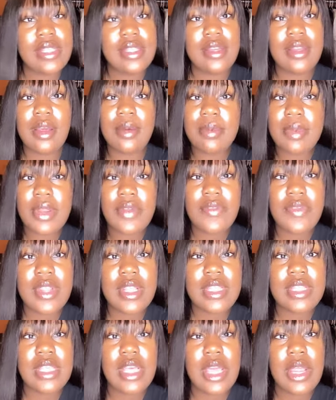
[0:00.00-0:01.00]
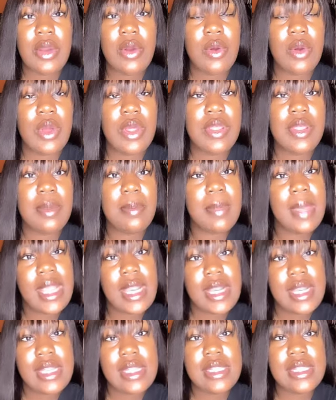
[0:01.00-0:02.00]
an update for this hair on the
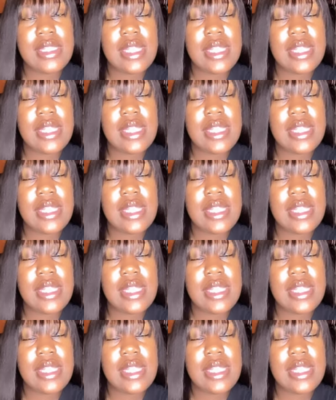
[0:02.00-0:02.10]
maintenance,